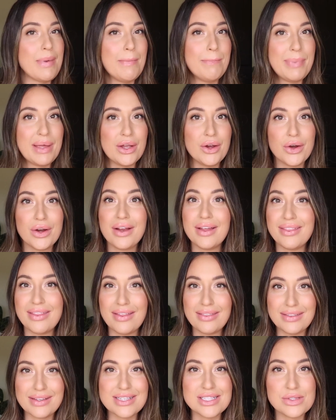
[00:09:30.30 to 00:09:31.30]
bigger
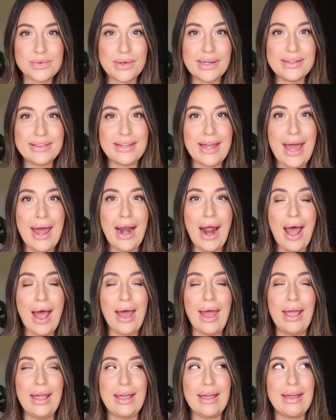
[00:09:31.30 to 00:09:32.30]
than this one that
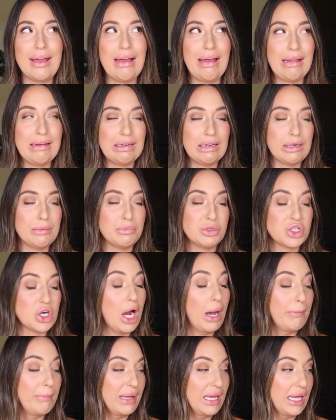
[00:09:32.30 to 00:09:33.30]
I ended up
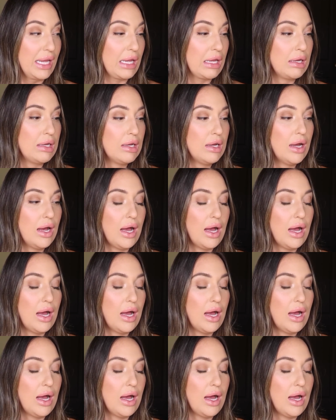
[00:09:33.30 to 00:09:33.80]
dropping,